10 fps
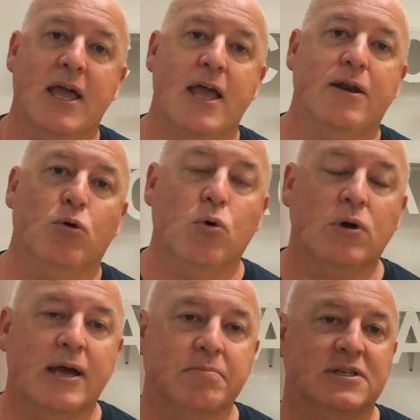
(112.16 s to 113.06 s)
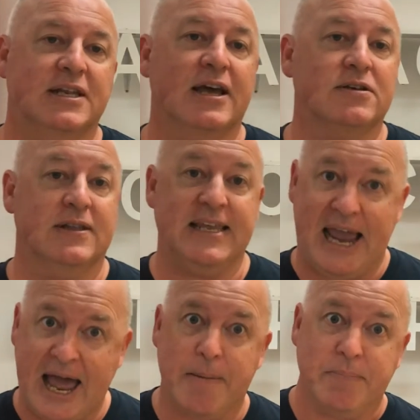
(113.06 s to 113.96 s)
It all comes down to the
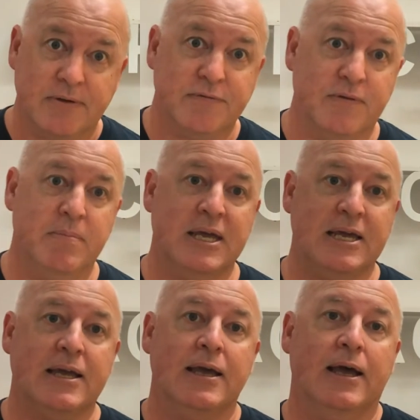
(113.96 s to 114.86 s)
app for me.